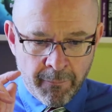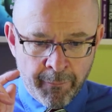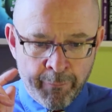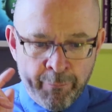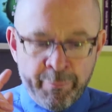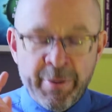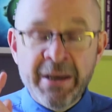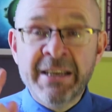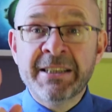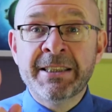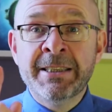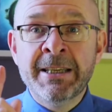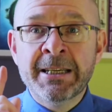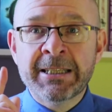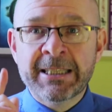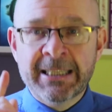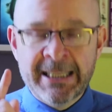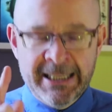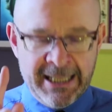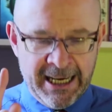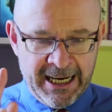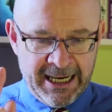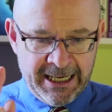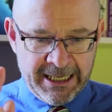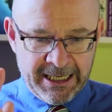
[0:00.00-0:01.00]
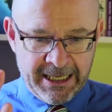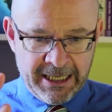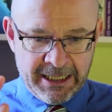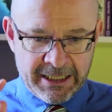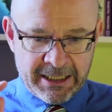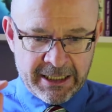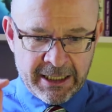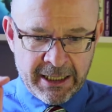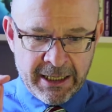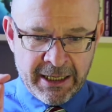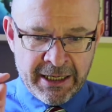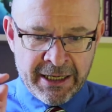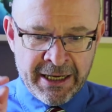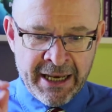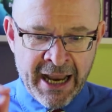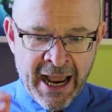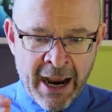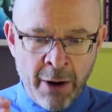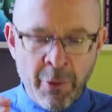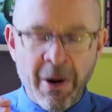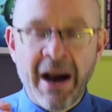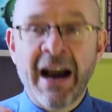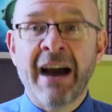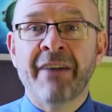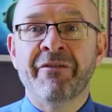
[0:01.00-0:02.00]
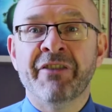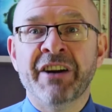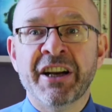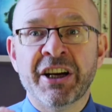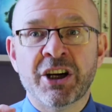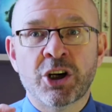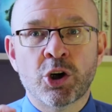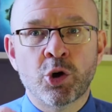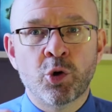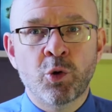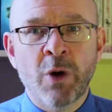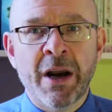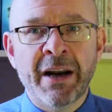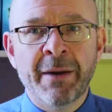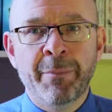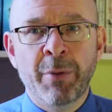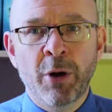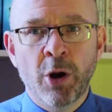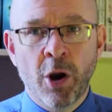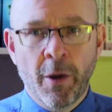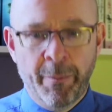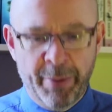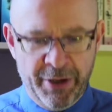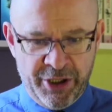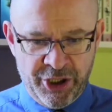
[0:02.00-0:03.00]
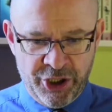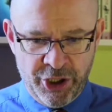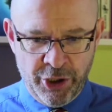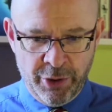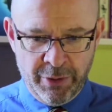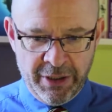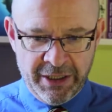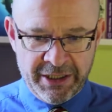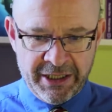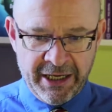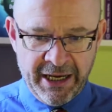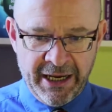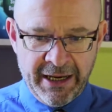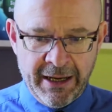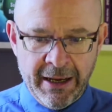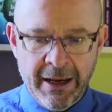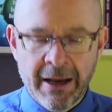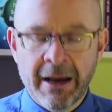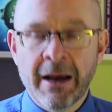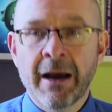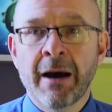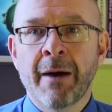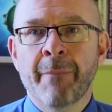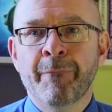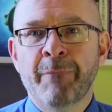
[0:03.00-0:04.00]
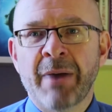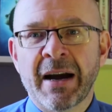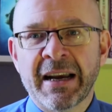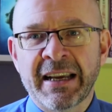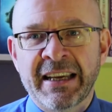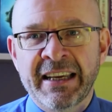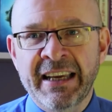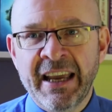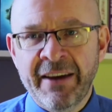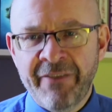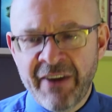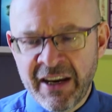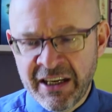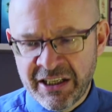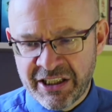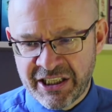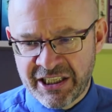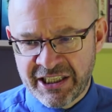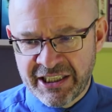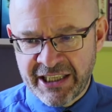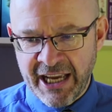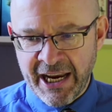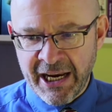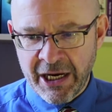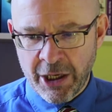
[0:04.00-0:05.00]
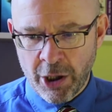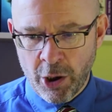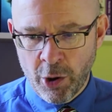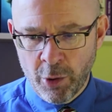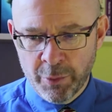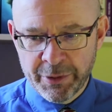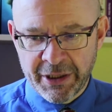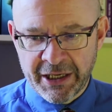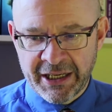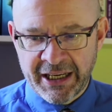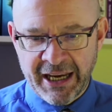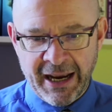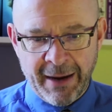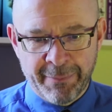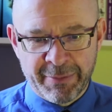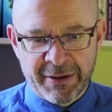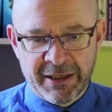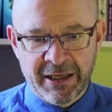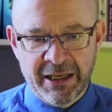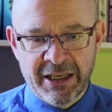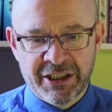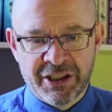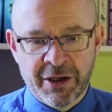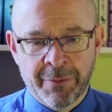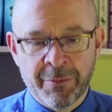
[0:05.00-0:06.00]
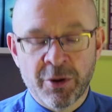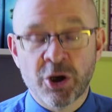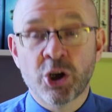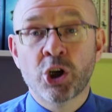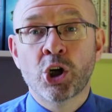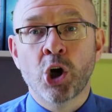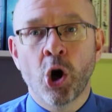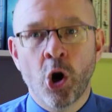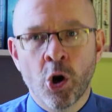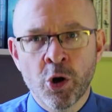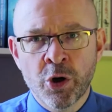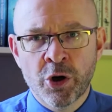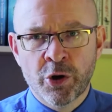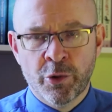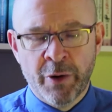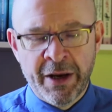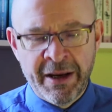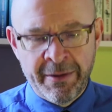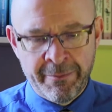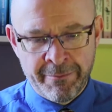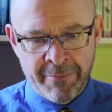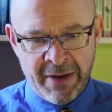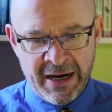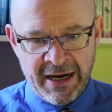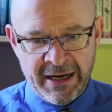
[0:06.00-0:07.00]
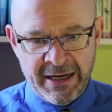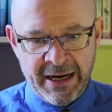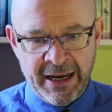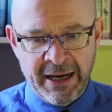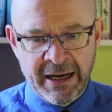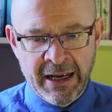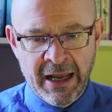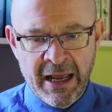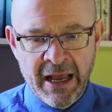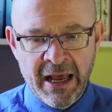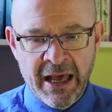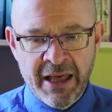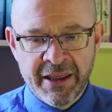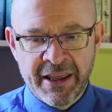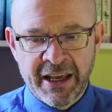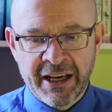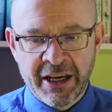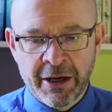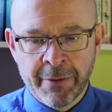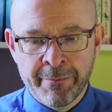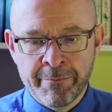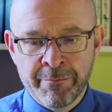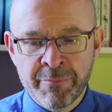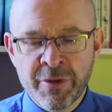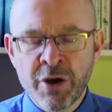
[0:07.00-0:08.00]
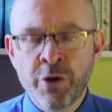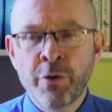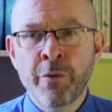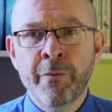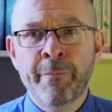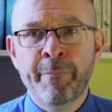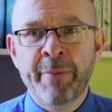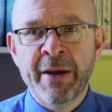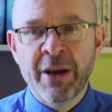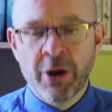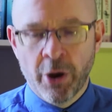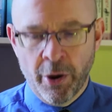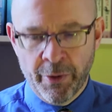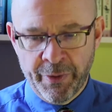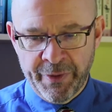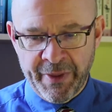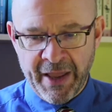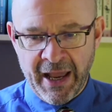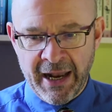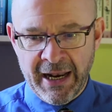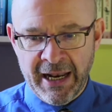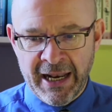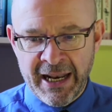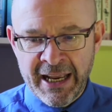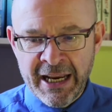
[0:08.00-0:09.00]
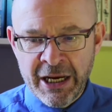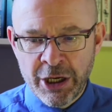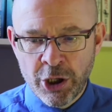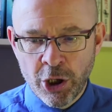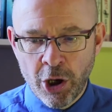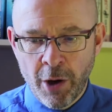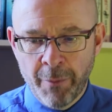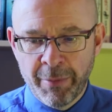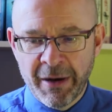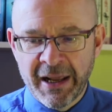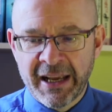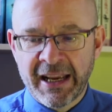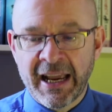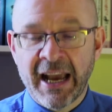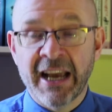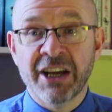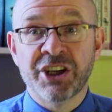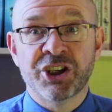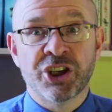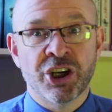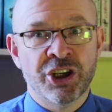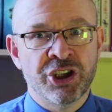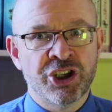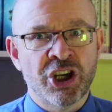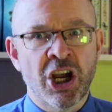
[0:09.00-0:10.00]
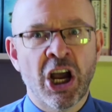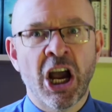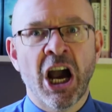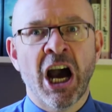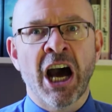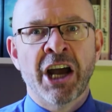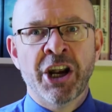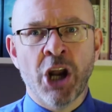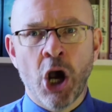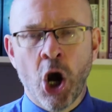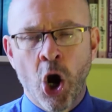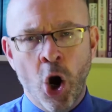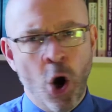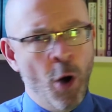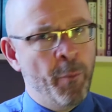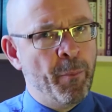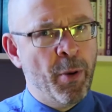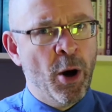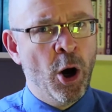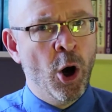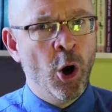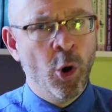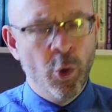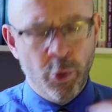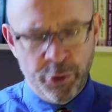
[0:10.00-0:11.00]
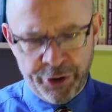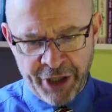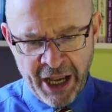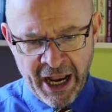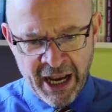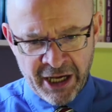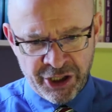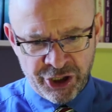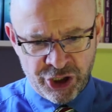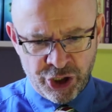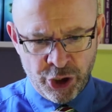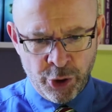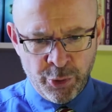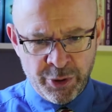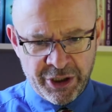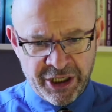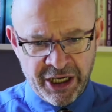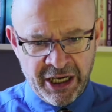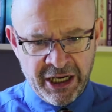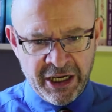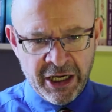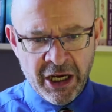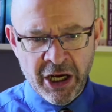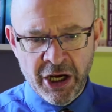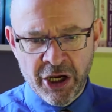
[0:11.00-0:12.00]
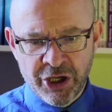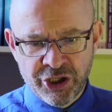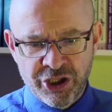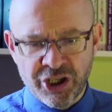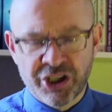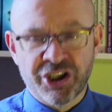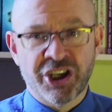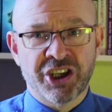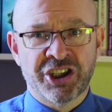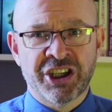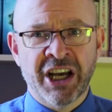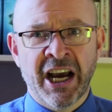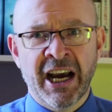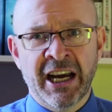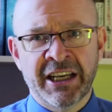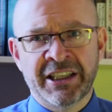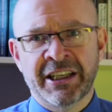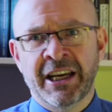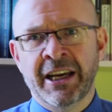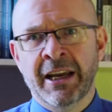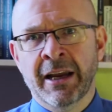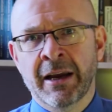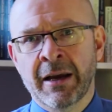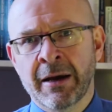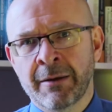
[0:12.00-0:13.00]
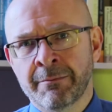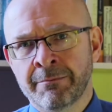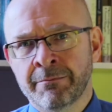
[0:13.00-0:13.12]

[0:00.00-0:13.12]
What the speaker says: business leaders now have an incredible opportunity. By giving stakeholder capitalism concrete meaning, they can move beyond their legal obligations and uphold their duty to society.